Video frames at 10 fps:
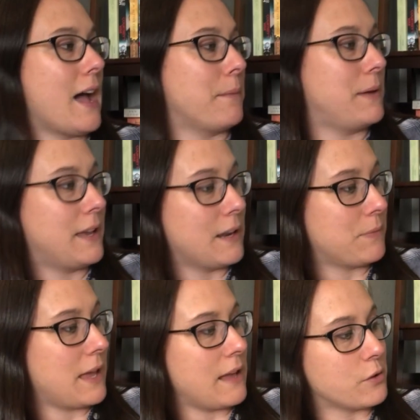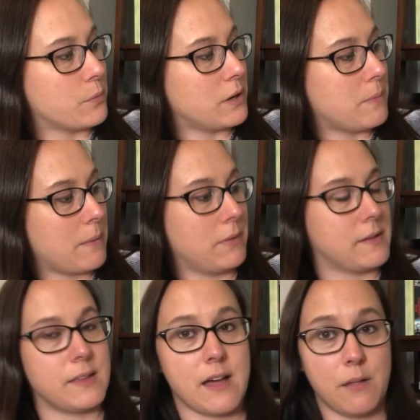I'm picking up The Hazelwood by
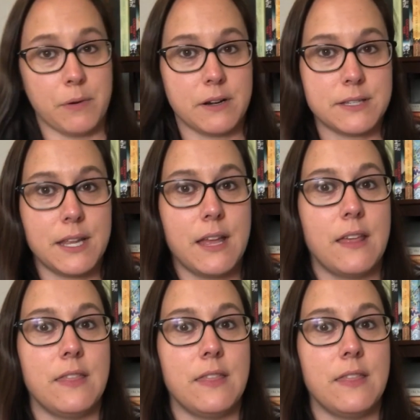Melissa Albert.